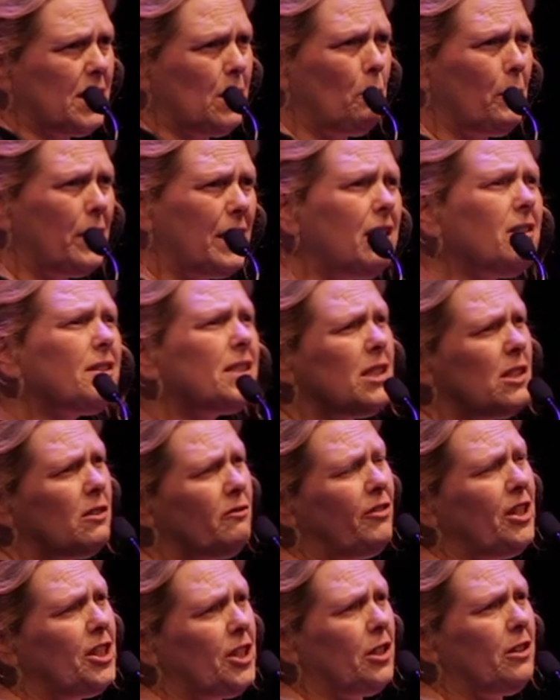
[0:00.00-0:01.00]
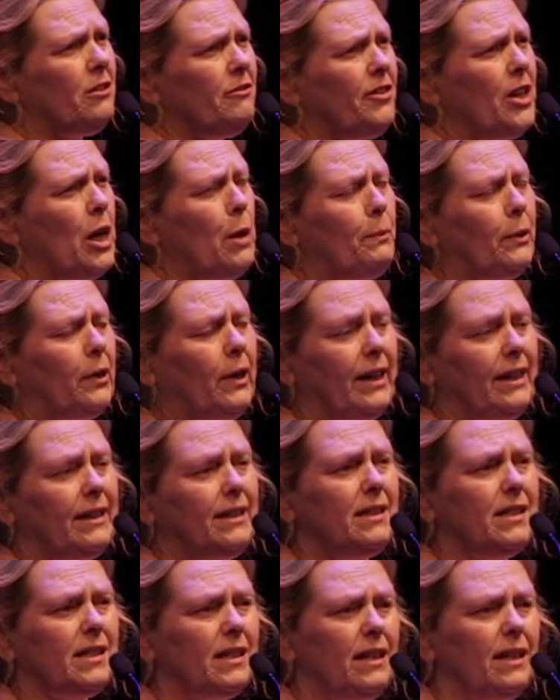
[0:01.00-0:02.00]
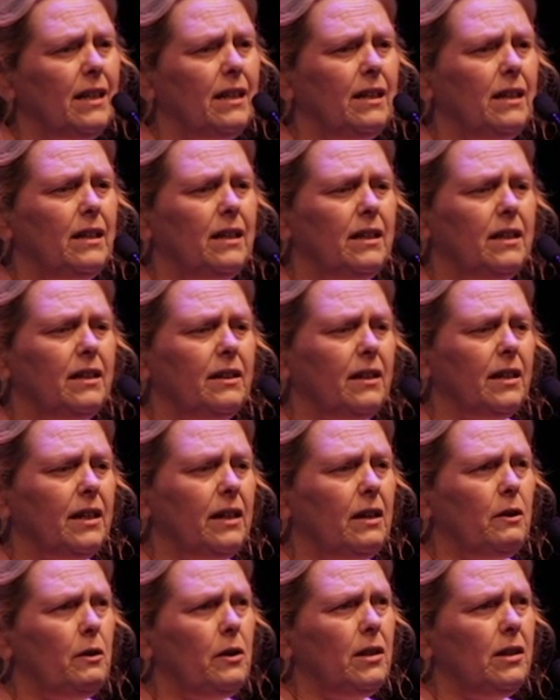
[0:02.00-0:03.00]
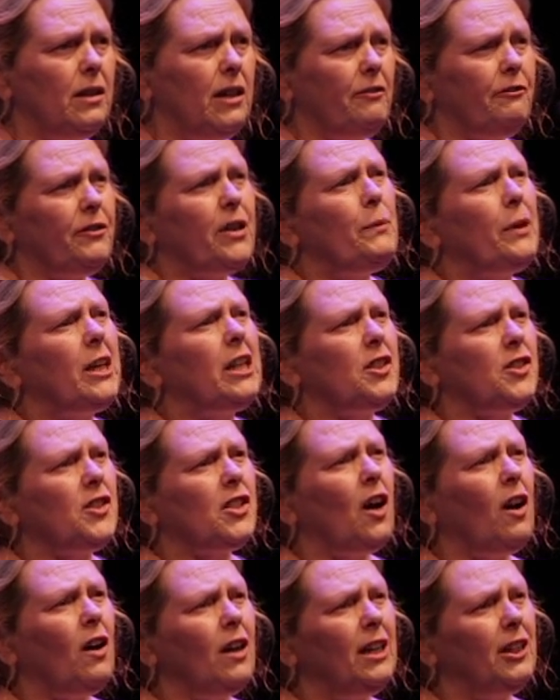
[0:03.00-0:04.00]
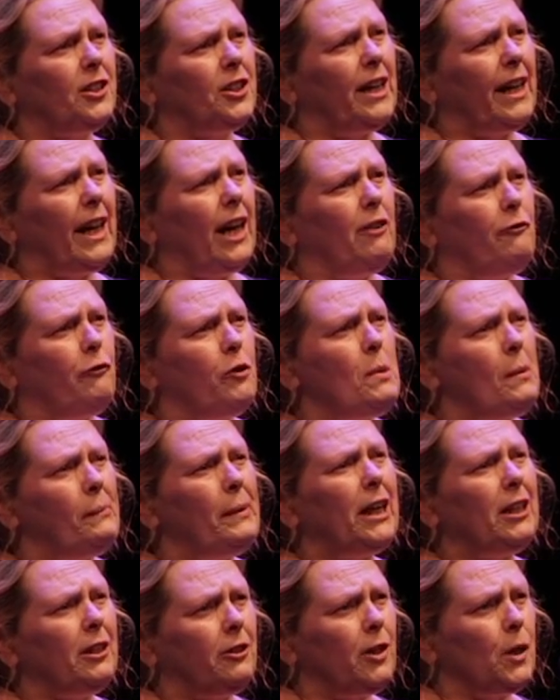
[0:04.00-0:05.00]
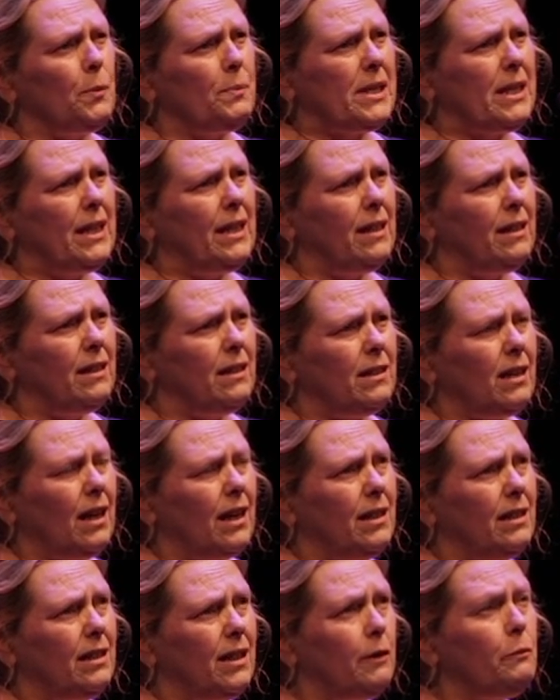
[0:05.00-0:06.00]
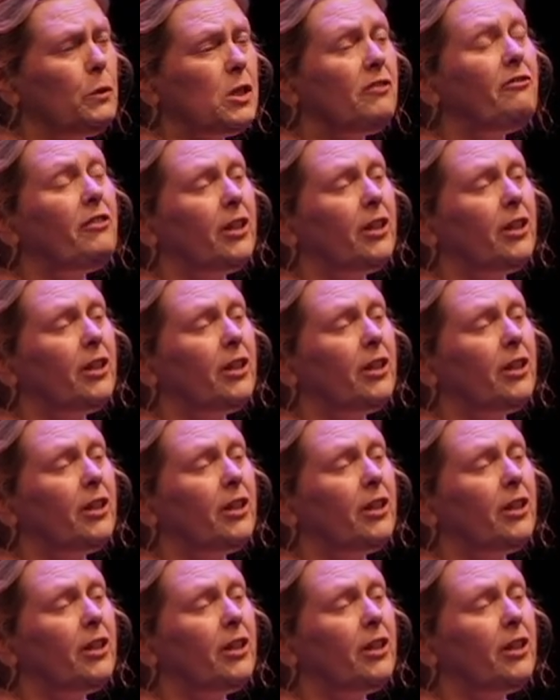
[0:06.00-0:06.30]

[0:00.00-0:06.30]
someone else's vision of their brand, if they were going to start Lush again from a bankruptcy, and it was